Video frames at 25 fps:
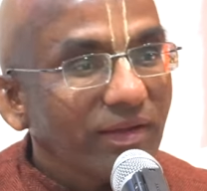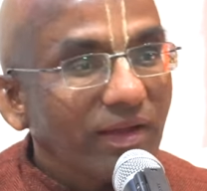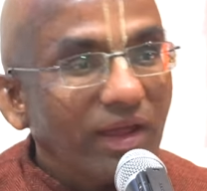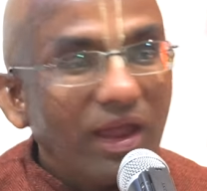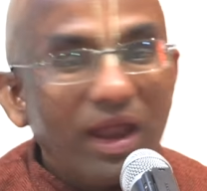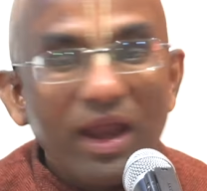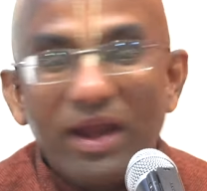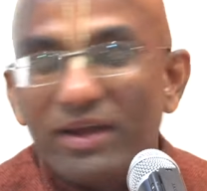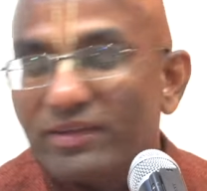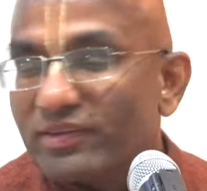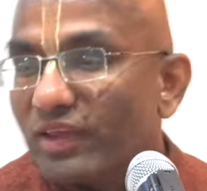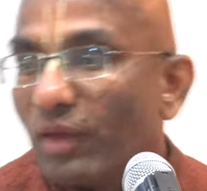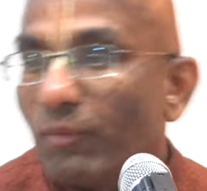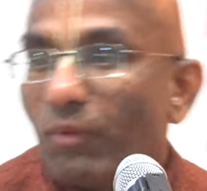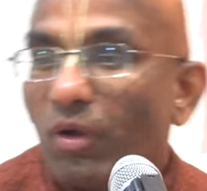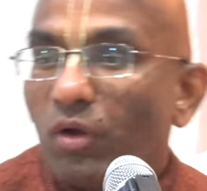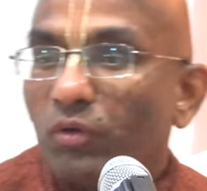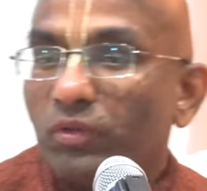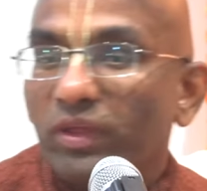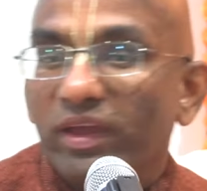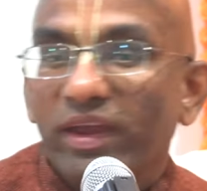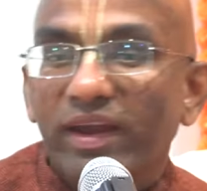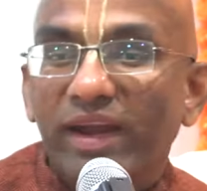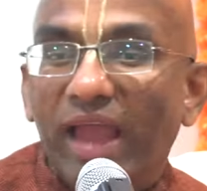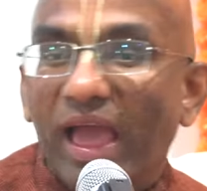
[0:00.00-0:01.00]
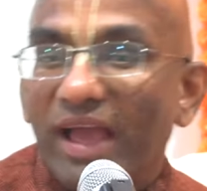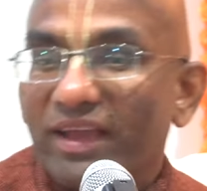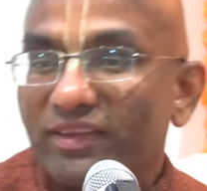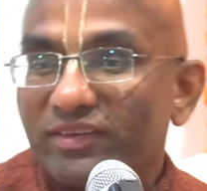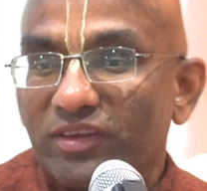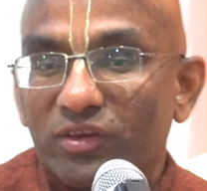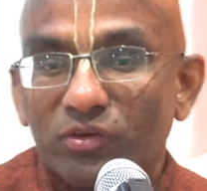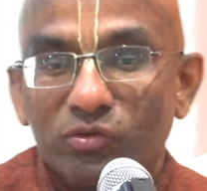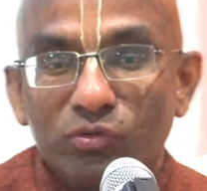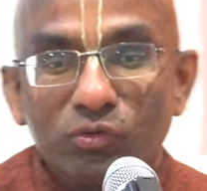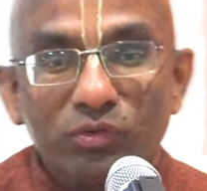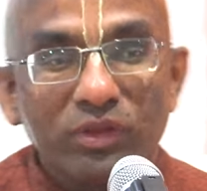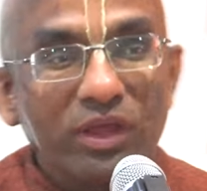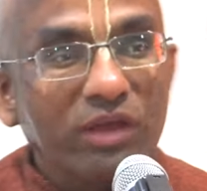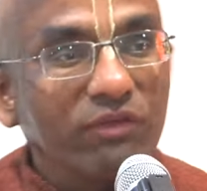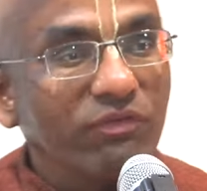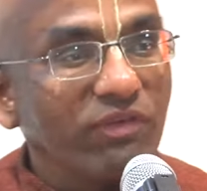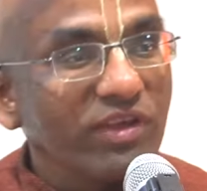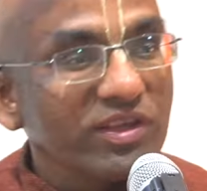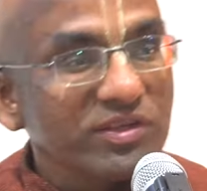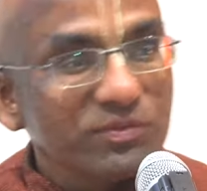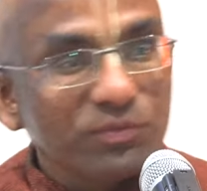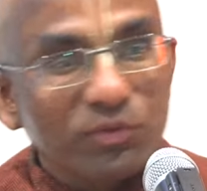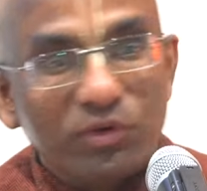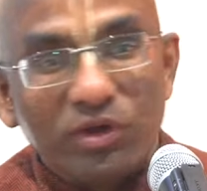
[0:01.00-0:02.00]
and somehow they get access to their
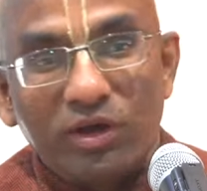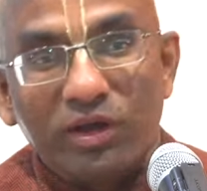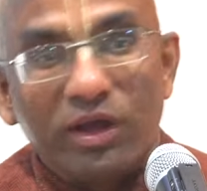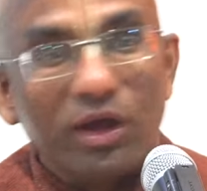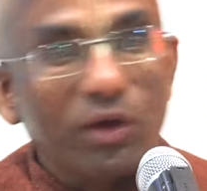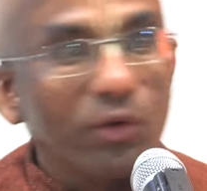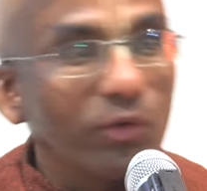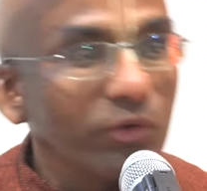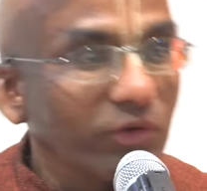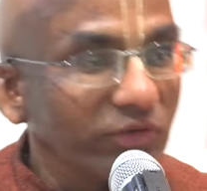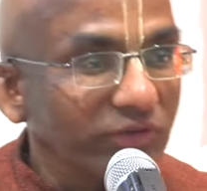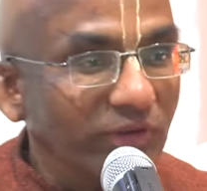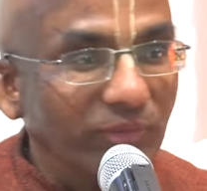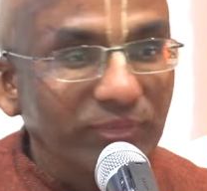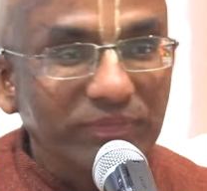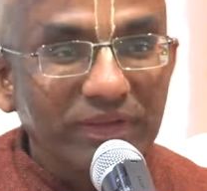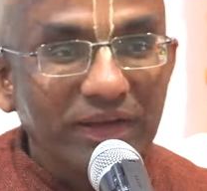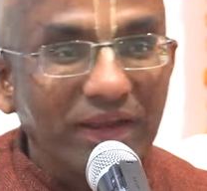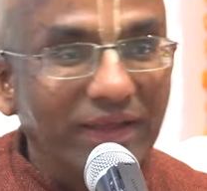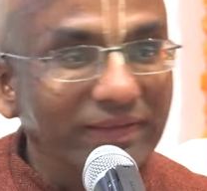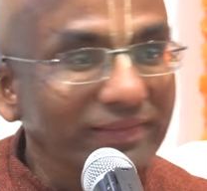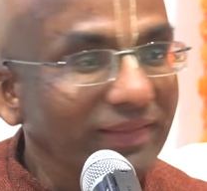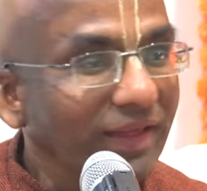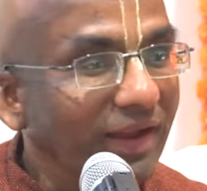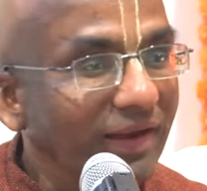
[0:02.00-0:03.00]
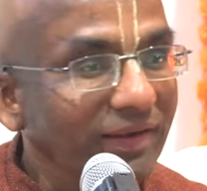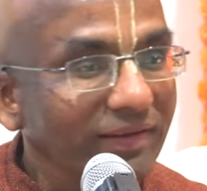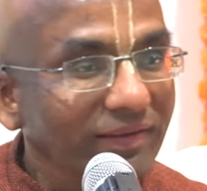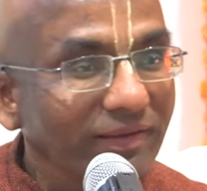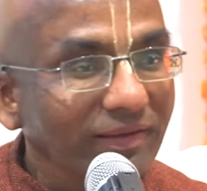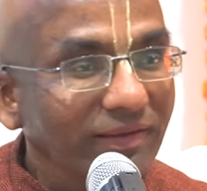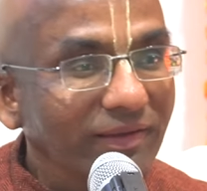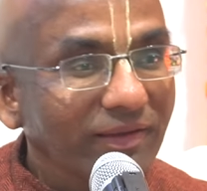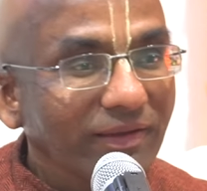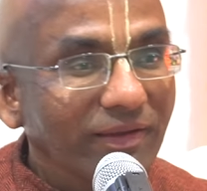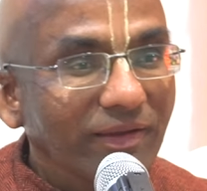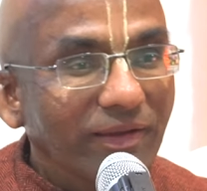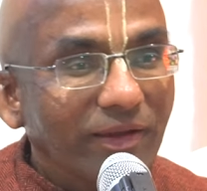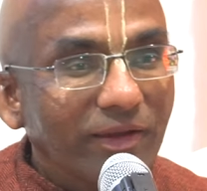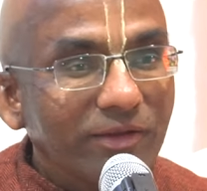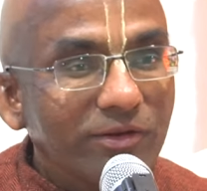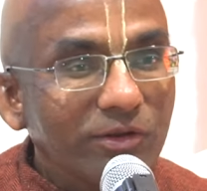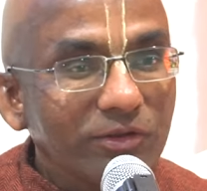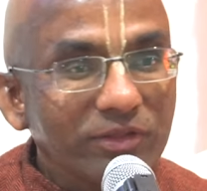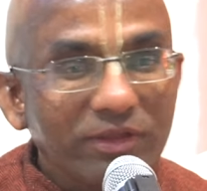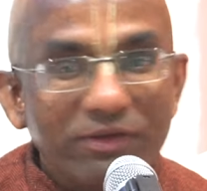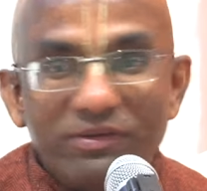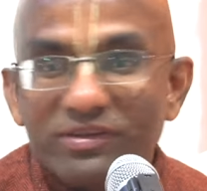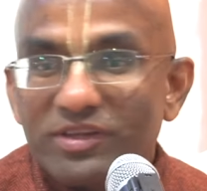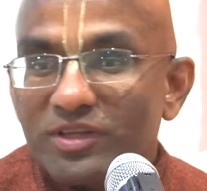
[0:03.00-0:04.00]
facebook account or something like that you know
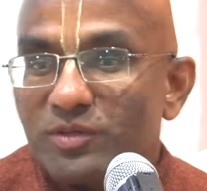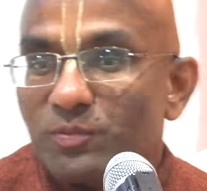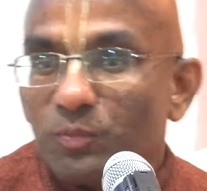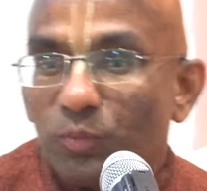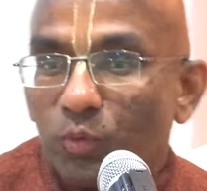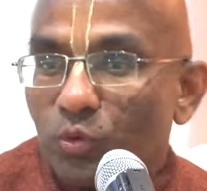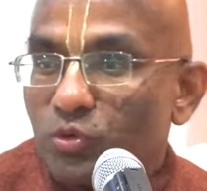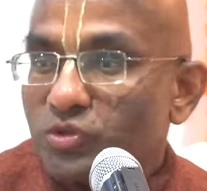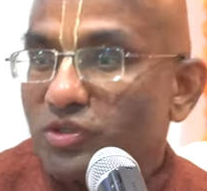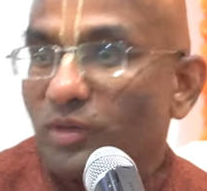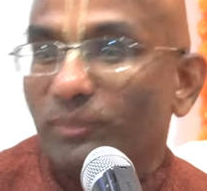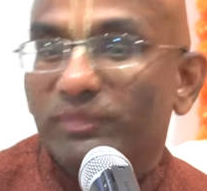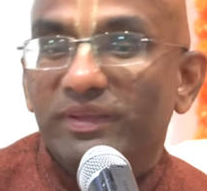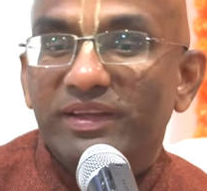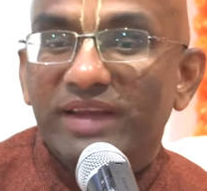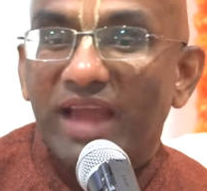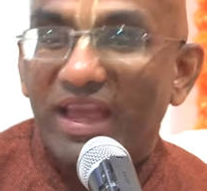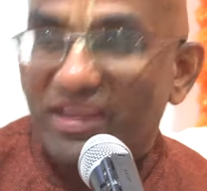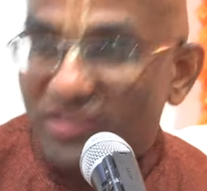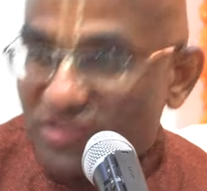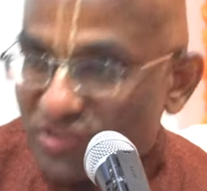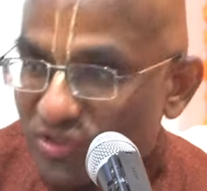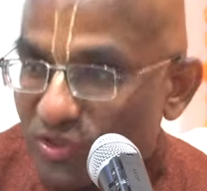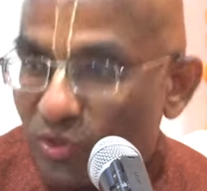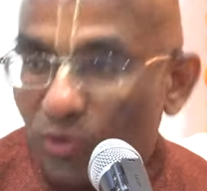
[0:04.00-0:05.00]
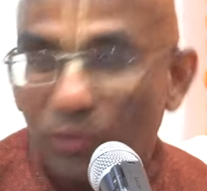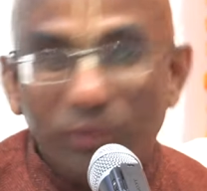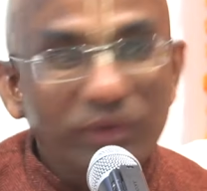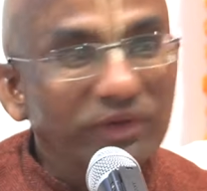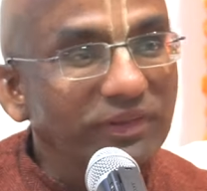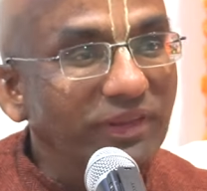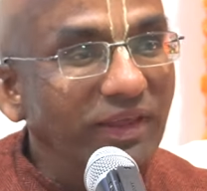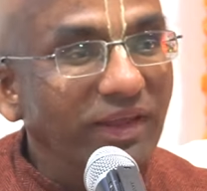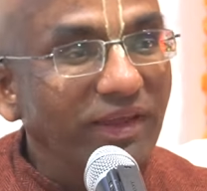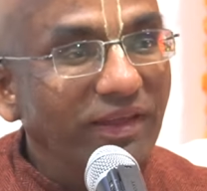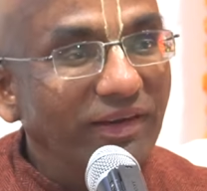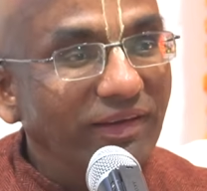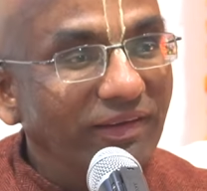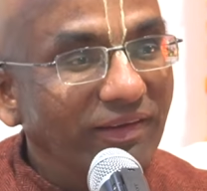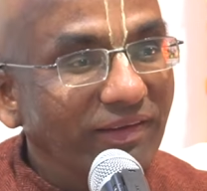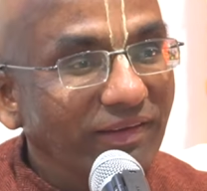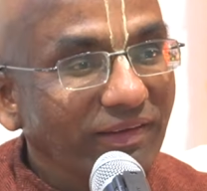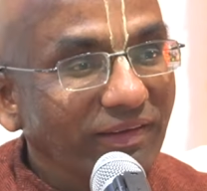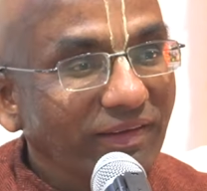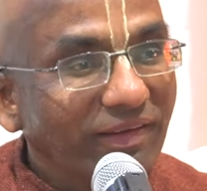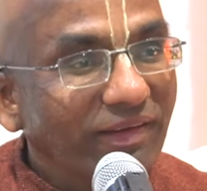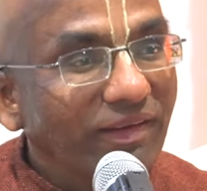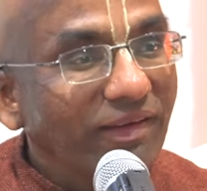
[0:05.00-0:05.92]
they will just post something nasty over there